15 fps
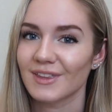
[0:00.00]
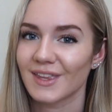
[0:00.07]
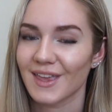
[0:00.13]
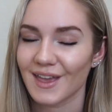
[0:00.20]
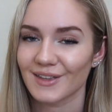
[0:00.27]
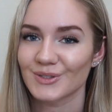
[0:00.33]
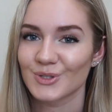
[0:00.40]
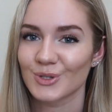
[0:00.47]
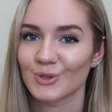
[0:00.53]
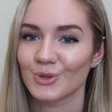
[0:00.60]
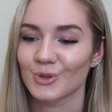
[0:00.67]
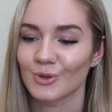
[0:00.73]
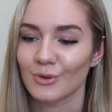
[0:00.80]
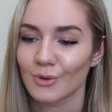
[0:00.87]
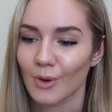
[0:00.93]
get to
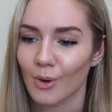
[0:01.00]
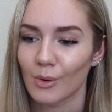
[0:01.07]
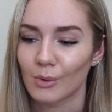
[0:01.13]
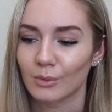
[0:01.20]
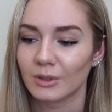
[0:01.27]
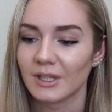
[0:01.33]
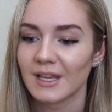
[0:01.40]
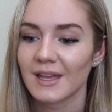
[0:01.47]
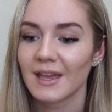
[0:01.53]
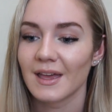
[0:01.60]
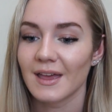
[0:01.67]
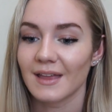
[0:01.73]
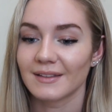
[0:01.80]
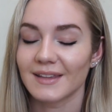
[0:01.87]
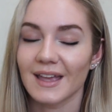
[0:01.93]
your goal.
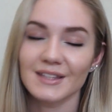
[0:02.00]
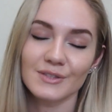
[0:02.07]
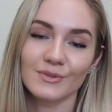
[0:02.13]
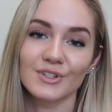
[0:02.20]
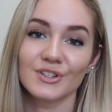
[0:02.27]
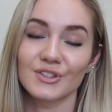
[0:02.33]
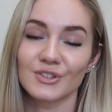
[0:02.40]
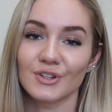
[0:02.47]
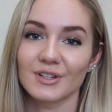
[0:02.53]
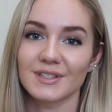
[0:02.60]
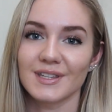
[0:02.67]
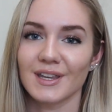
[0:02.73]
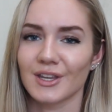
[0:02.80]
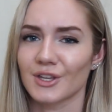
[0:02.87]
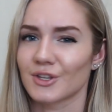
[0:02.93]
That's when you start
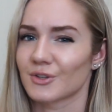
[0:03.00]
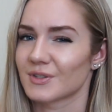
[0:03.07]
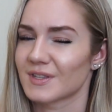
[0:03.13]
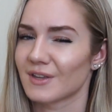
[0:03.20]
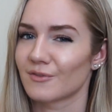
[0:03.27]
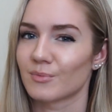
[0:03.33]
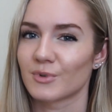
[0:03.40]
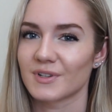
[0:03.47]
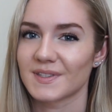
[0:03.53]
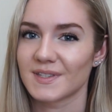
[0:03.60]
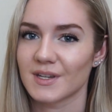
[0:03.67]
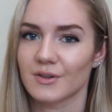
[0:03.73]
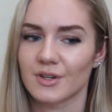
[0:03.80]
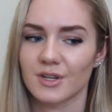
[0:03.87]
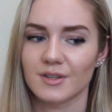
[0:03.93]
taking yourself more
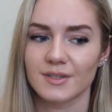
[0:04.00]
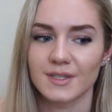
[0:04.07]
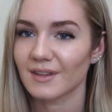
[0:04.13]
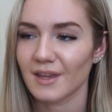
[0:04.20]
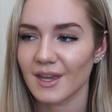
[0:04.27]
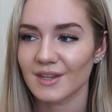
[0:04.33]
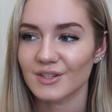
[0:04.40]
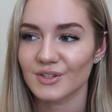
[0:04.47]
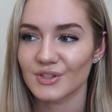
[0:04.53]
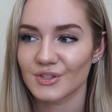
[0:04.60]
serious and you